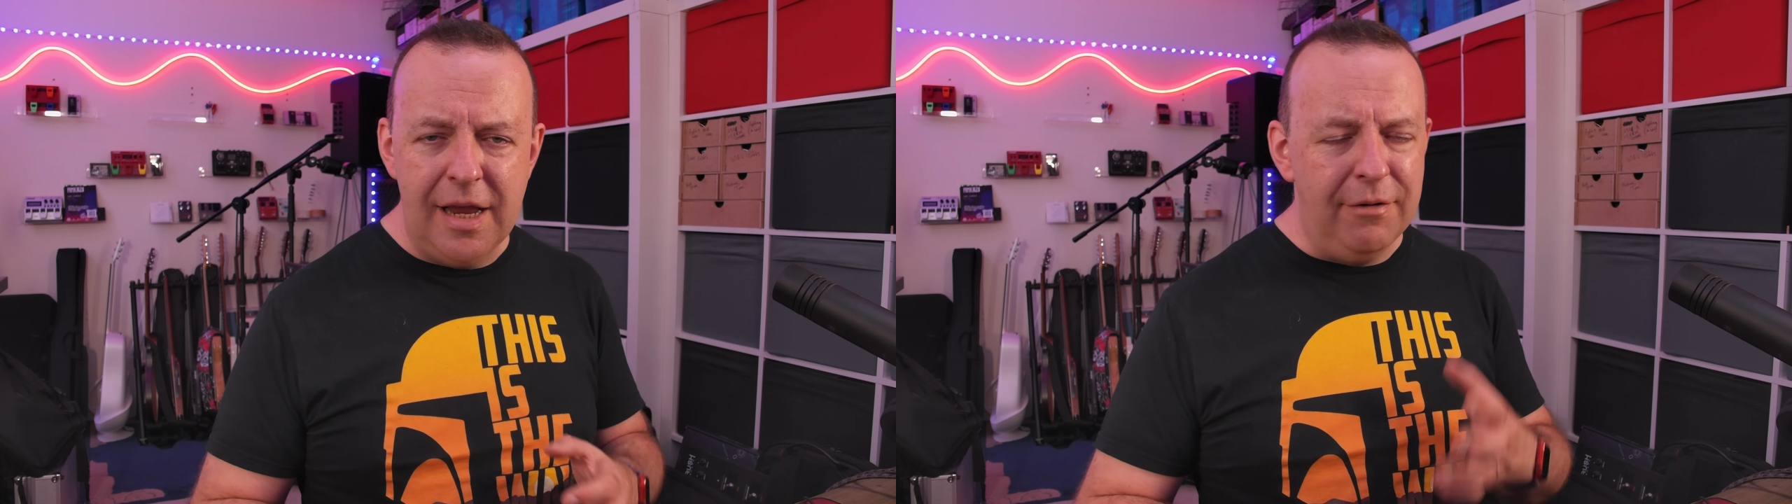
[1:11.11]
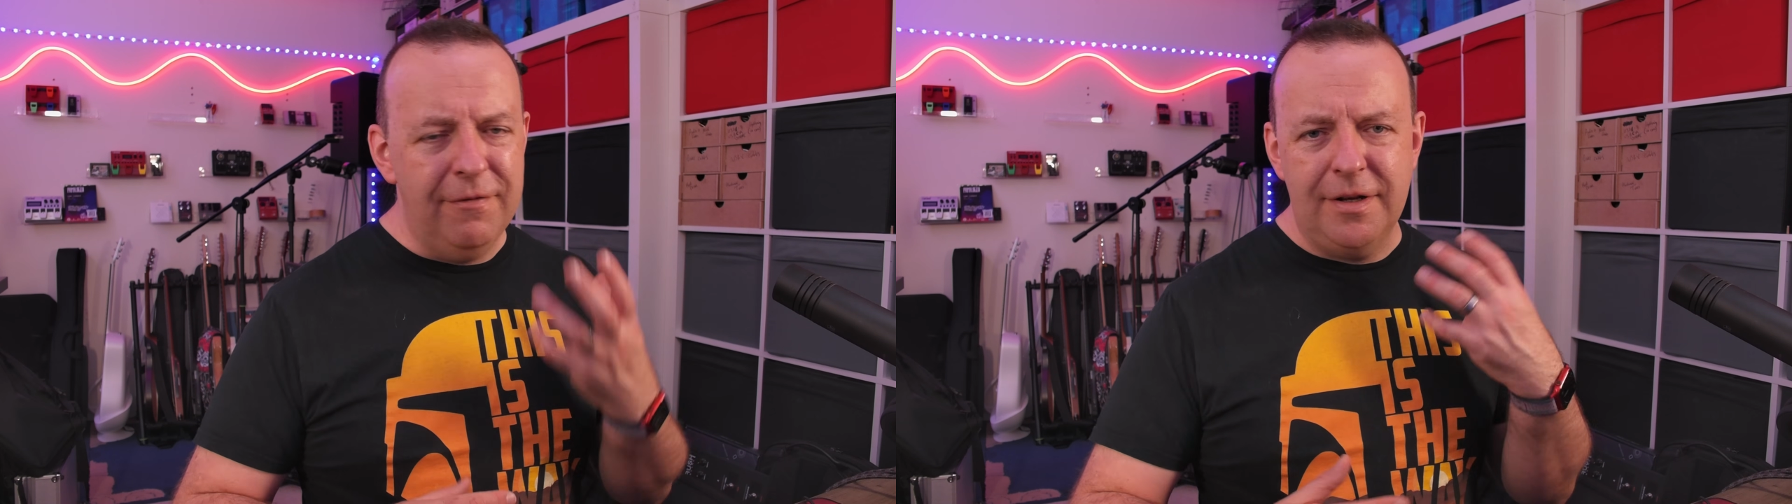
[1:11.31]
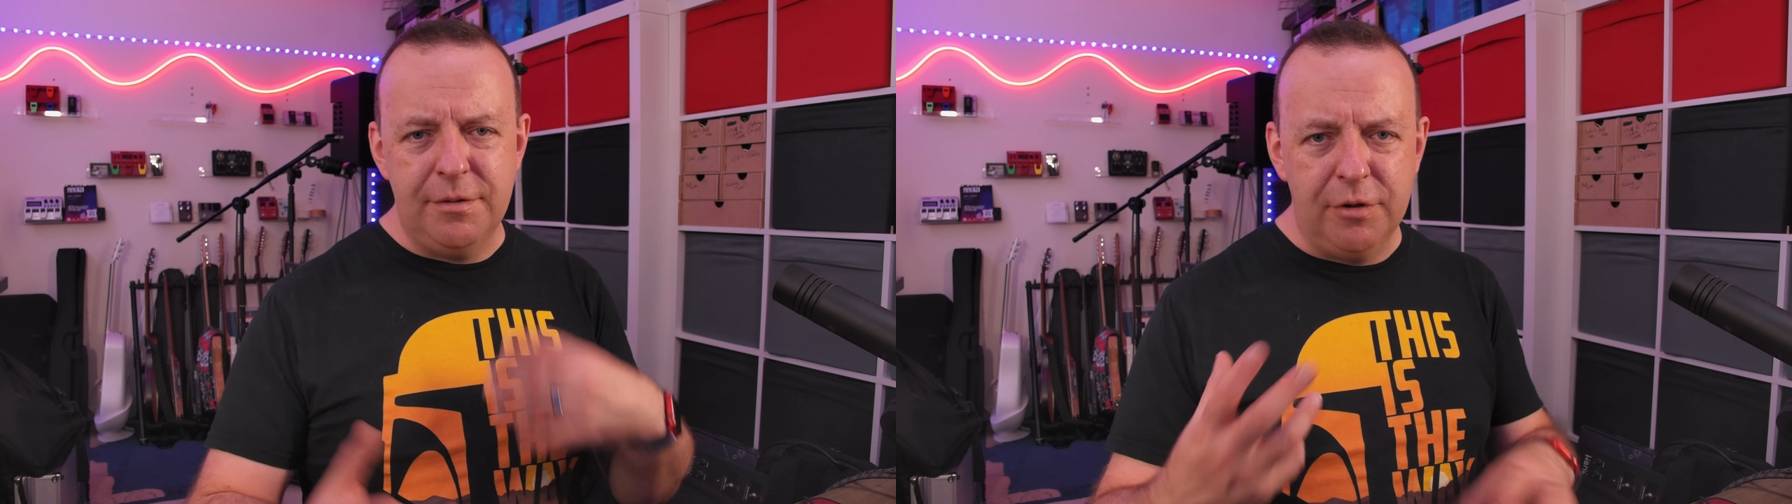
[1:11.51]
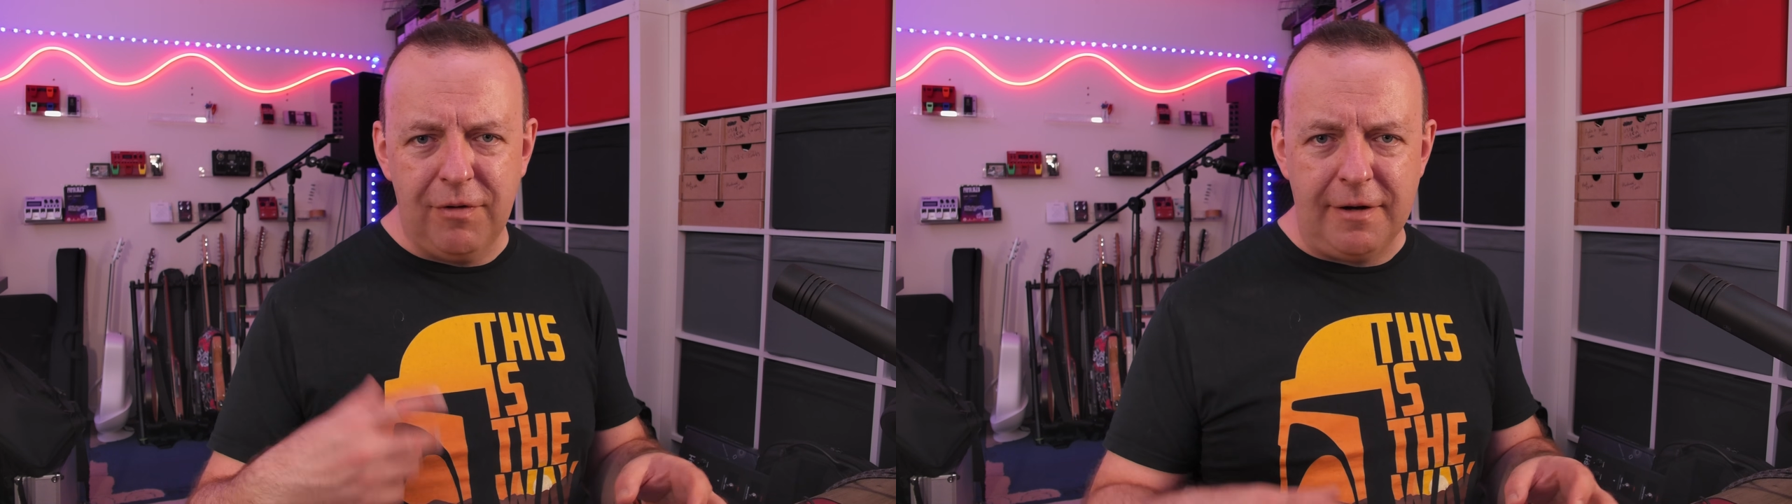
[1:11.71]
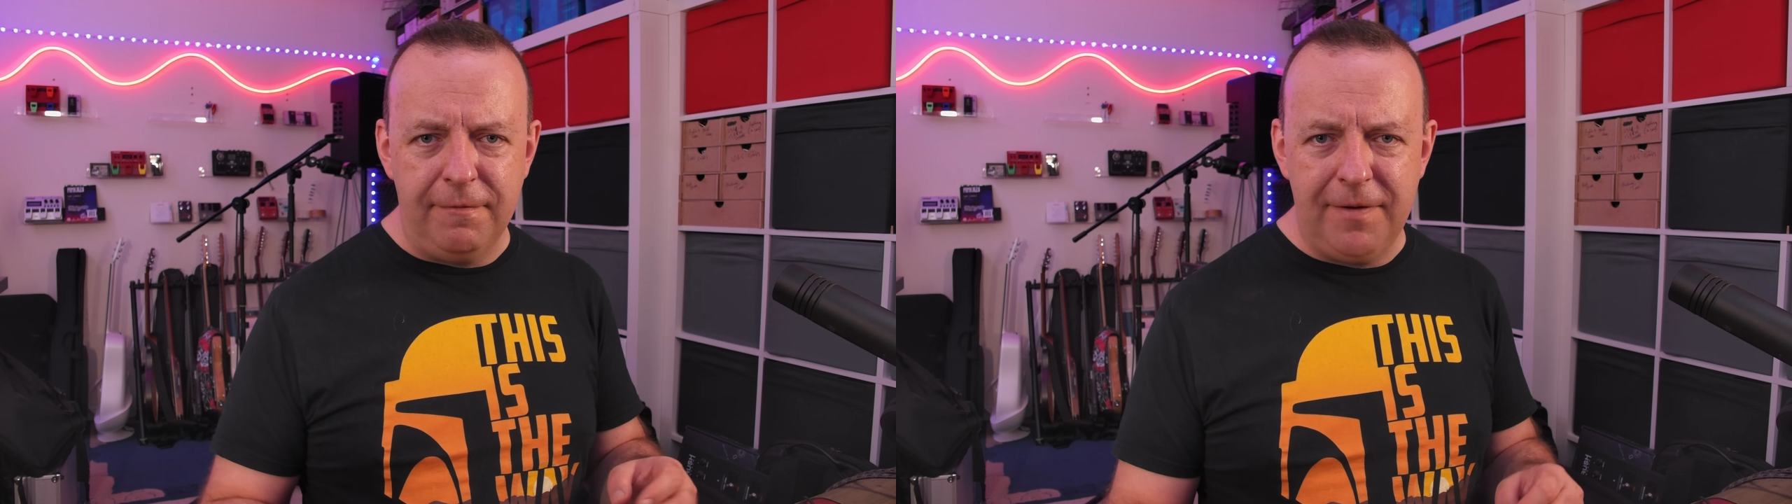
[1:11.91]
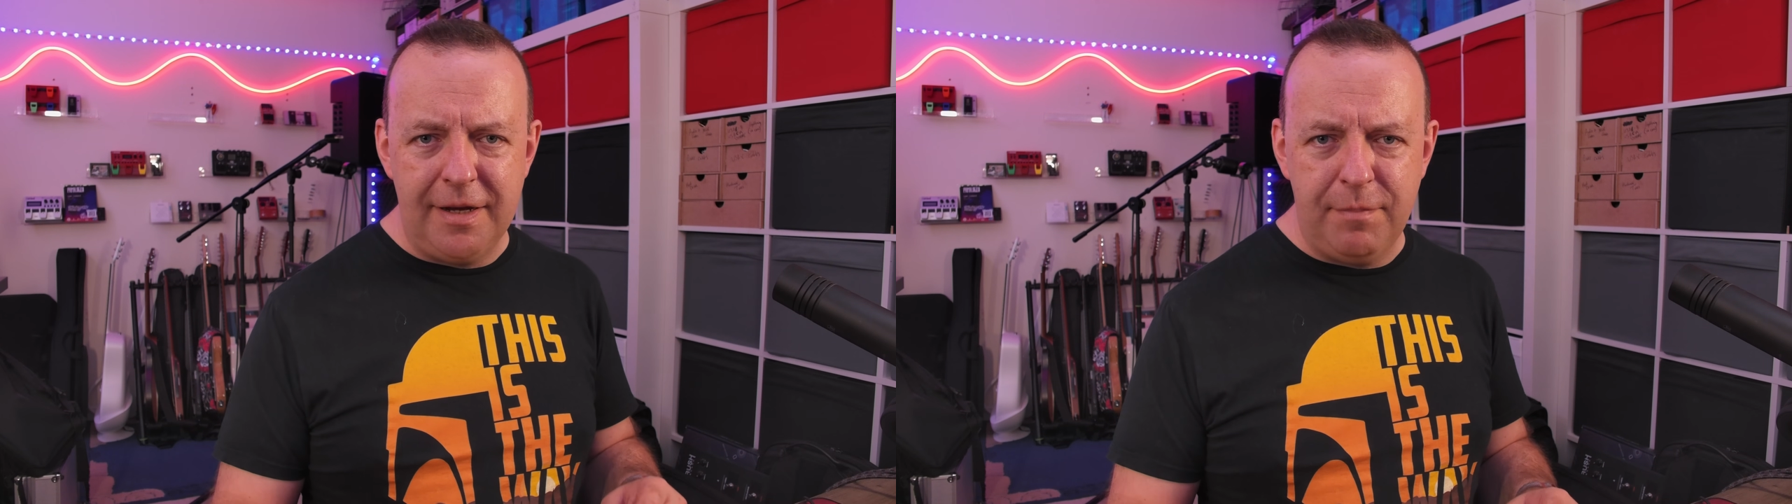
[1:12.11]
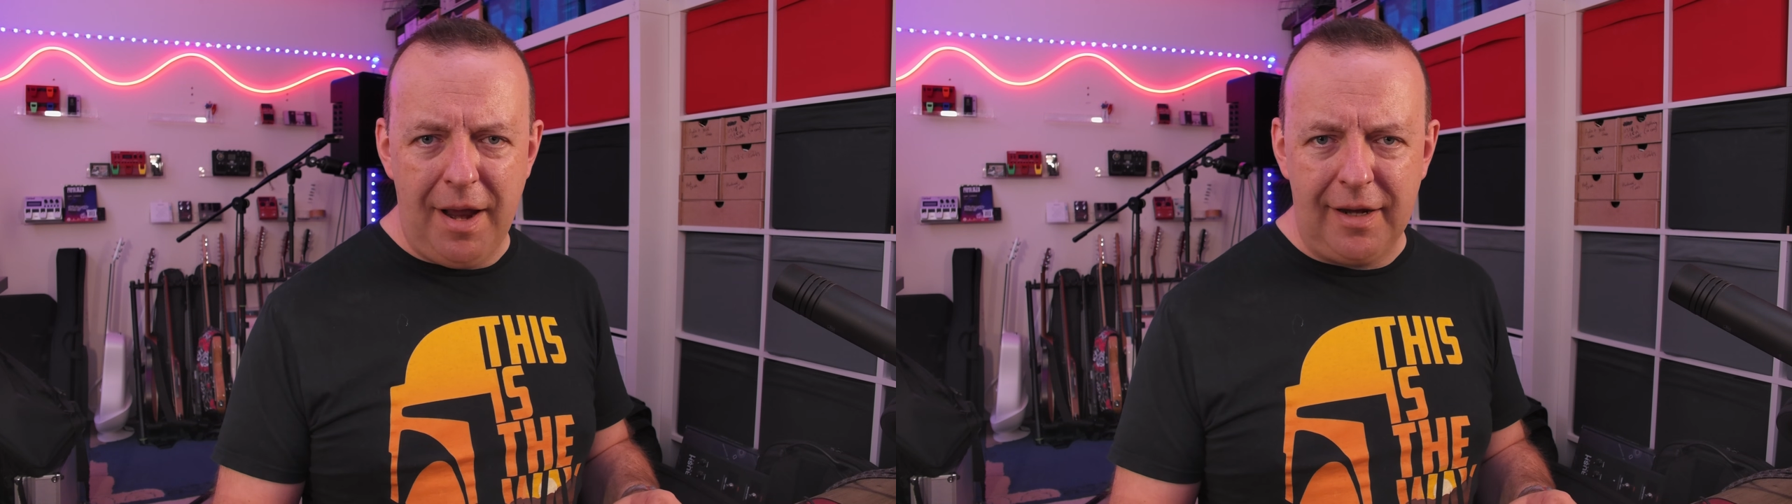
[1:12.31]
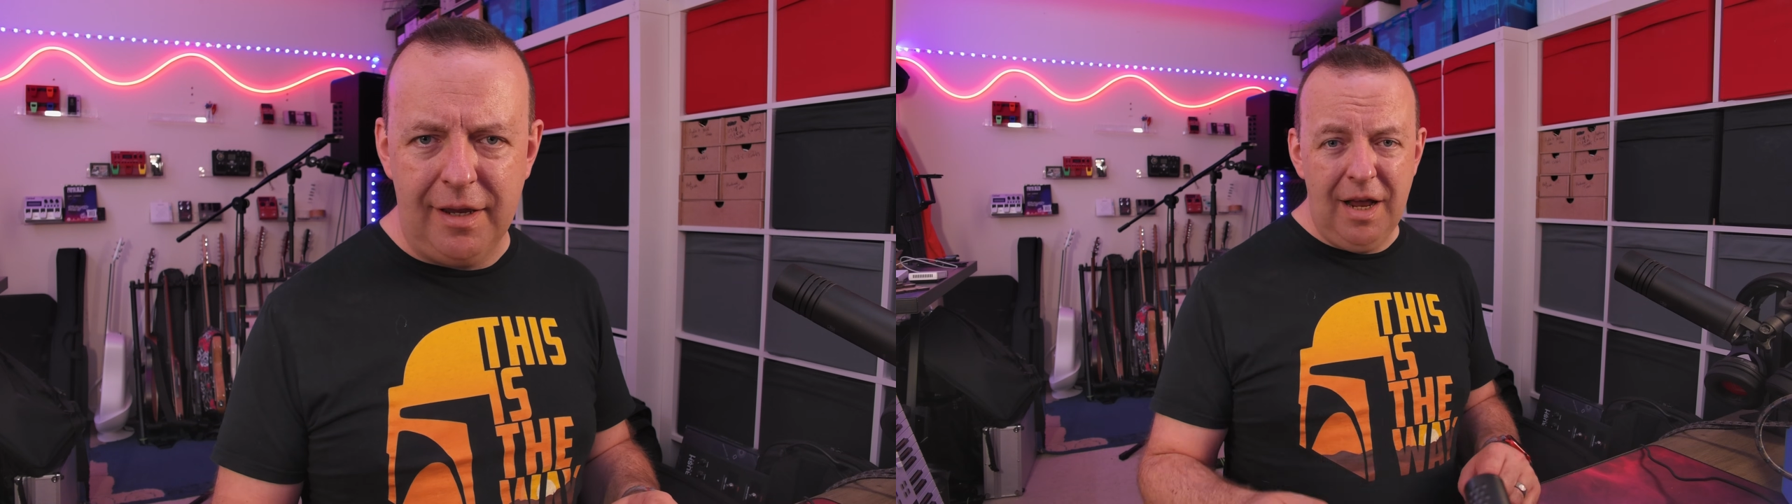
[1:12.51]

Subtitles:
We've had some great feedback,